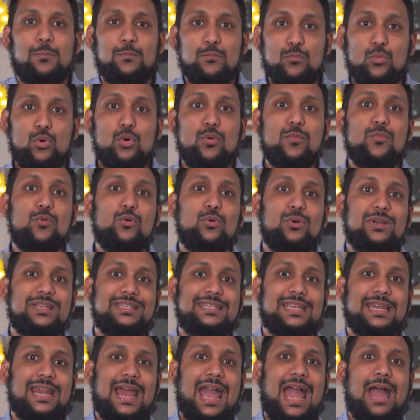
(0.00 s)
Moomoo
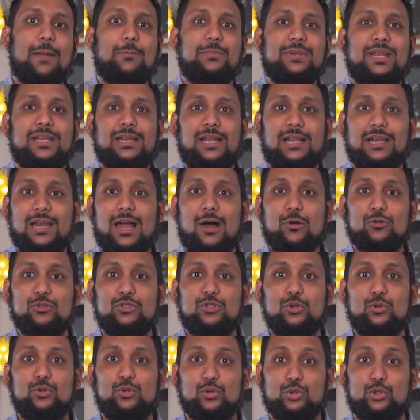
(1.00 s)
is an app that
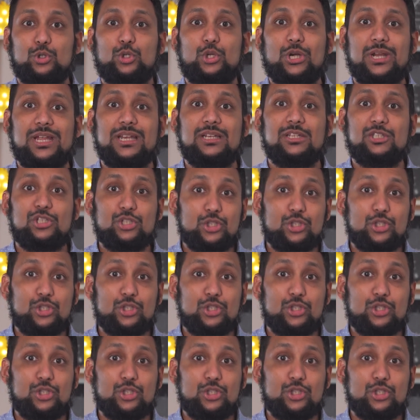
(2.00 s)
allows you to trade